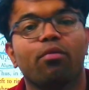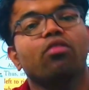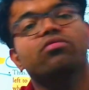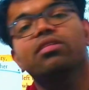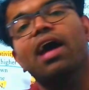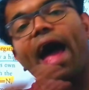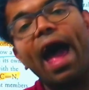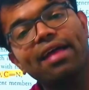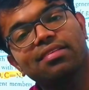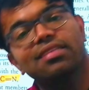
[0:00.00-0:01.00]
Both
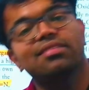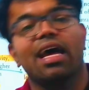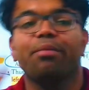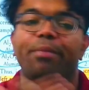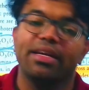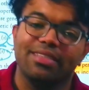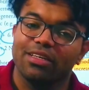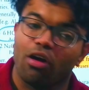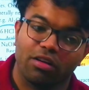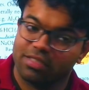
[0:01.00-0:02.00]
acids and
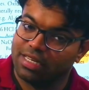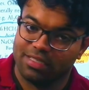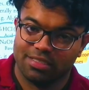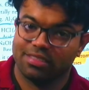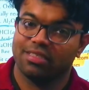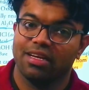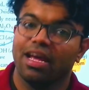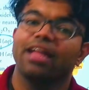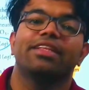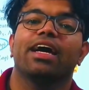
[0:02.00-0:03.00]
basic oxides.
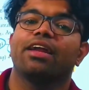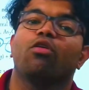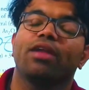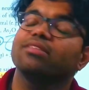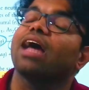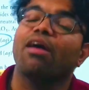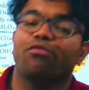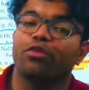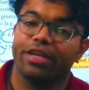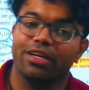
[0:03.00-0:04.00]
They are known as
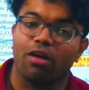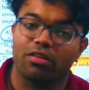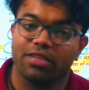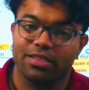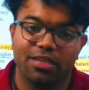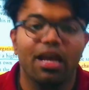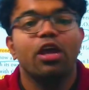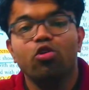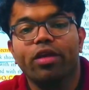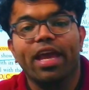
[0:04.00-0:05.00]
amphoteric oxides.
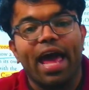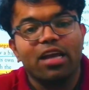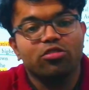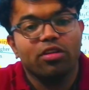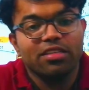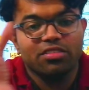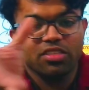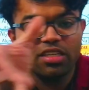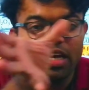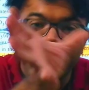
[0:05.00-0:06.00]
You can actually
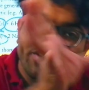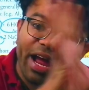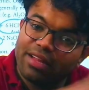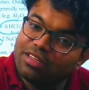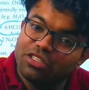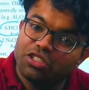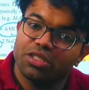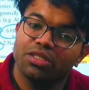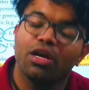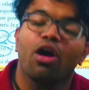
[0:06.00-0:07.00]
see a
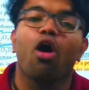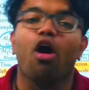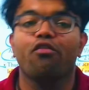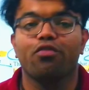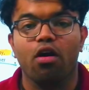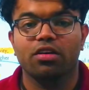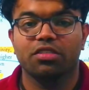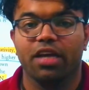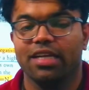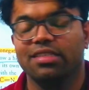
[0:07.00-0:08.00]
transition of
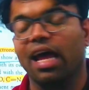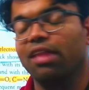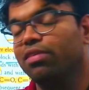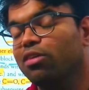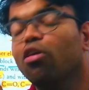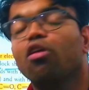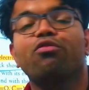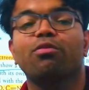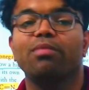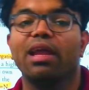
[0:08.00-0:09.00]
oxides as we
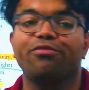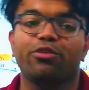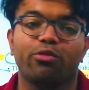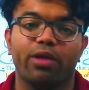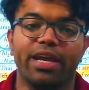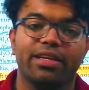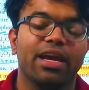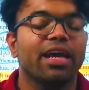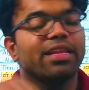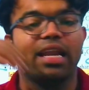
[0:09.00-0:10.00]
go from left to
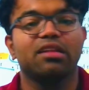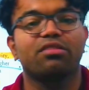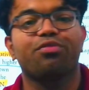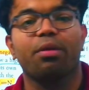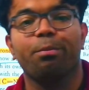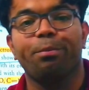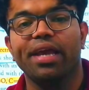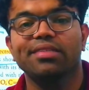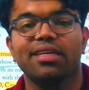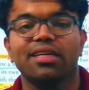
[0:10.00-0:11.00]
right, that is from
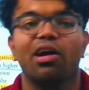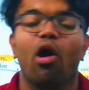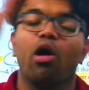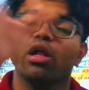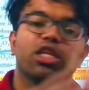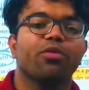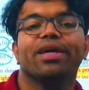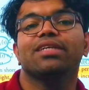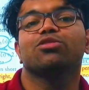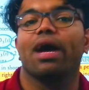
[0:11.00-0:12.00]
basic all the
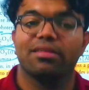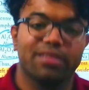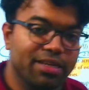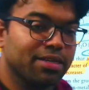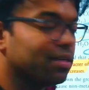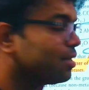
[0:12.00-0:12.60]
way to acidic.